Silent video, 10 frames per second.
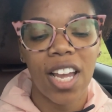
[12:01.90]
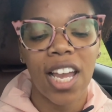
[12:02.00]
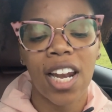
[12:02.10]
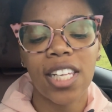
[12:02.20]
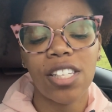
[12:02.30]

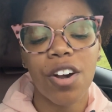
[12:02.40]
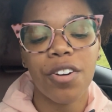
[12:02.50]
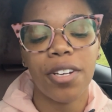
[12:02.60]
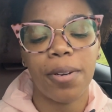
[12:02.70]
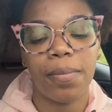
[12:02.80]
And I
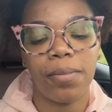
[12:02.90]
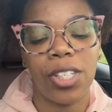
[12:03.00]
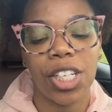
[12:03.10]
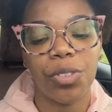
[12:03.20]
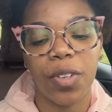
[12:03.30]
told him
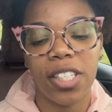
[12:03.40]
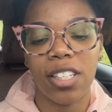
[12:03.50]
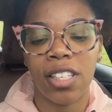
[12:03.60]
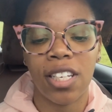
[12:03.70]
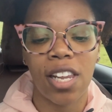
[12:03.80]
just
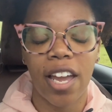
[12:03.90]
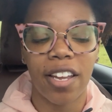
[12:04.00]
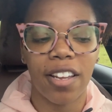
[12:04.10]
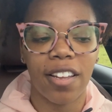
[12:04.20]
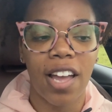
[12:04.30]
recently,
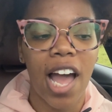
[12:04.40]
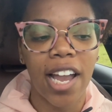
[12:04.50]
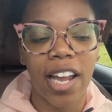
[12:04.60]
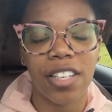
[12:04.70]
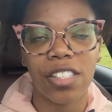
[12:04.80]
like, I
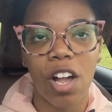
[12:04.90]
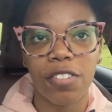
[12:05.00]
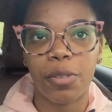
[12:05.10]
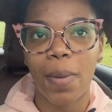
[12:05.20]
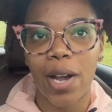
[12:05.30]
got a
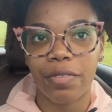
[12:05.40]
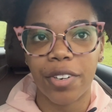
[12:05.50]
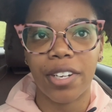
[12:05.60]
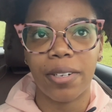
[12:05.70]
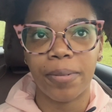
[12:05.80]
soft spot for
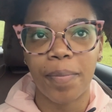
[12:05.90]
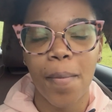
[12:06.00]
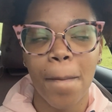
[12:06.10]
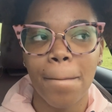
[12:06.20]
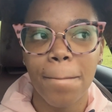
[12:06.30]
him.
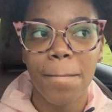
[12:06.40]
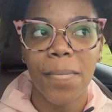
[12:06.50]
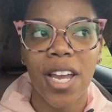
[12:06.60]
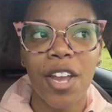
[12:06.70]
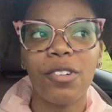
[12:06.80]

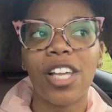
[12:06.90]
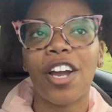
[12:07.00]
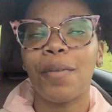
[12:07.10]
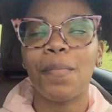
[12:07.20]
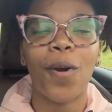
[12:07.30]
And he was
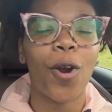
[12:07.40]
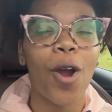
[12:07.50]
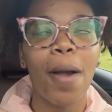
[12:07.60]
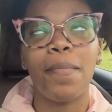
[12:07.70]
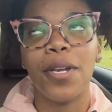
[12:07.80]
like, girl,
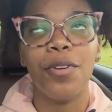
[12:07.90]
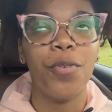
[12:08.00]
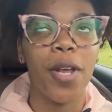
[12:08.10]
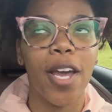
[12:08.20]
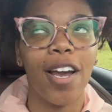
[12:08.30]
I been knew
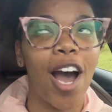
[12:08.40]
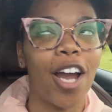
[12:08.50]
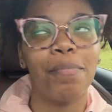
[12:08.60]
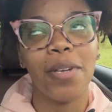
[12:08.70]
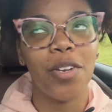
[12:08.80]
that,
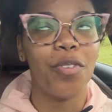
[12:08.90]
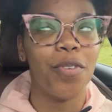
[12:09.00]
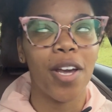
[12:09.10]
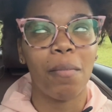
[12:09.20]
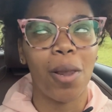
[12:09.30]
blah,
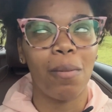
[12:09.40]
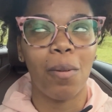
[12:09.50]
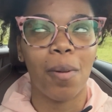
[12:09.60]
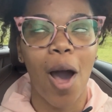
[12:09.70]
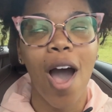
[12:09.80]
blah,
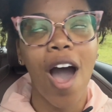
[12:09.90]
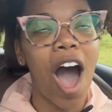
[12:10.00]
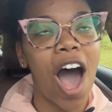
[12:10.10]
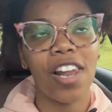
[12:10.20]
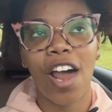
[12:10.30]
blah.
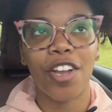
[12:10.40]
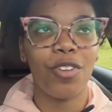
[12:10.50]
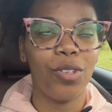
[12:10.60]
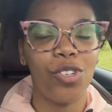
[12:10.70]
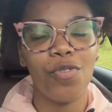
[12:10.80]
I like
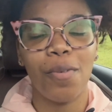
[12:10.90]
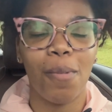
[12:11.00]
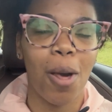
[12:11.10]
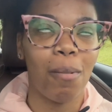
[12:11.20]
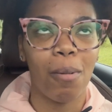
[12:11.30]
you too, and
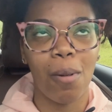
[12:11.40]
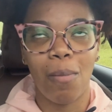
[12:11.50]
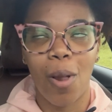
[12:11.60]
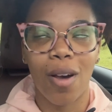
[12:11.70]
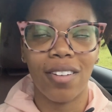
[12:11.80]
blah, blah, blah,
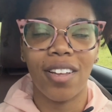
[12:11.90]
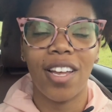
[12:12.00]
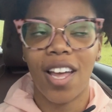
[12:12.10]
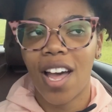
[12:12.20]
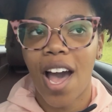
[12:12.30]
blah.
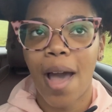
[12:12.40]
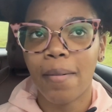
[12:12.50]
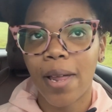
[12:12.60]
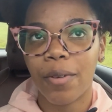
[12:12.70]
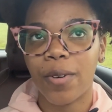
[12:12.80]
I was
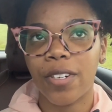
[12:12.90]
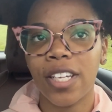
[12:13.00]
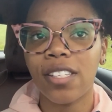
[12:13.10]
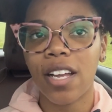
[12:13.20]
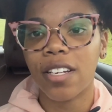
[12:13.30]
like, well,
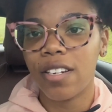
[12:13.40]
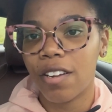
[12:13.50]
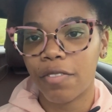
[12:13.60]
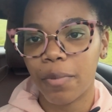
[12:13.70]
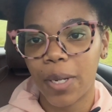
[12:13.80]
that's not good
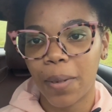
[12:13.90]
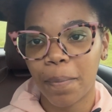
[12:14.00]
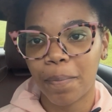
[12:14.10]
enough for me.